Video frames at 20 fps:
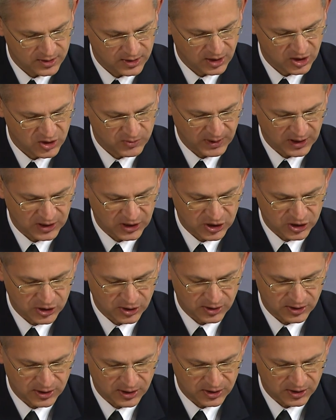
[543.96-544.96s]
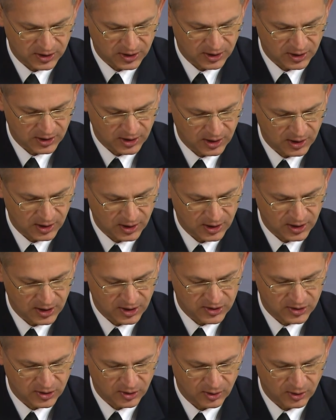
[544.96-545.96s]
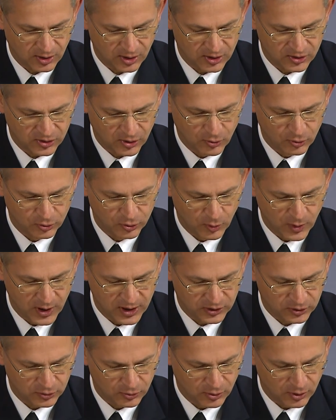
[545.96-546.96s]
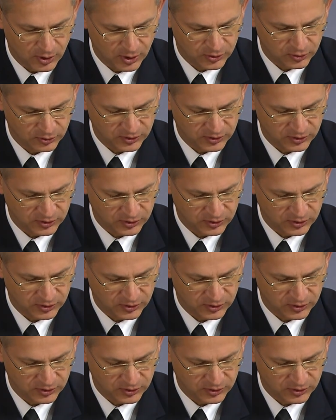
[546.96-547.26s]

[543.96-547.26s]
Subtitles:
expectation, and it's a good way to